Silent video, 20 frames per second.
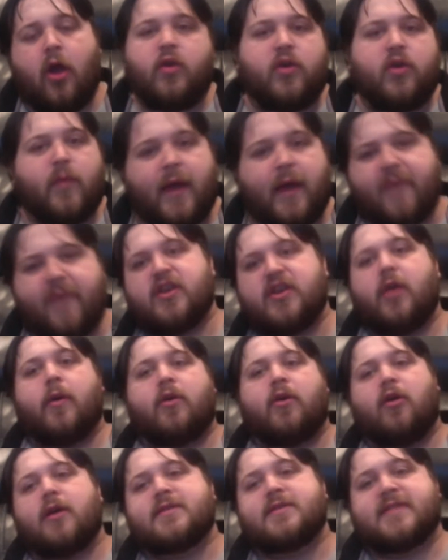you have to go
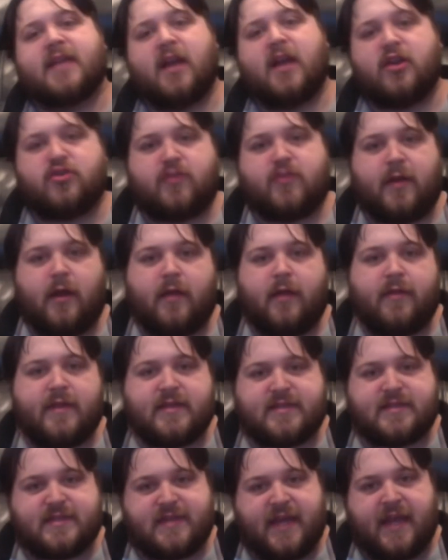across the country on
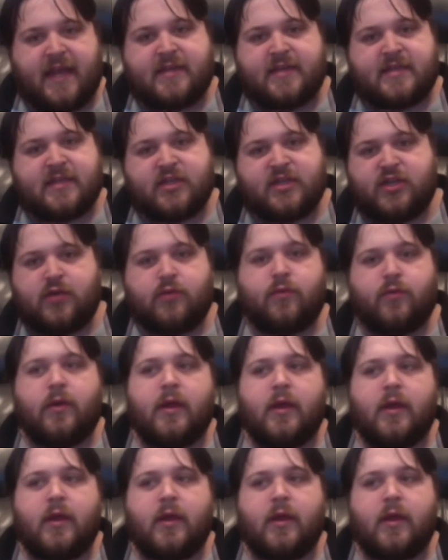this date to do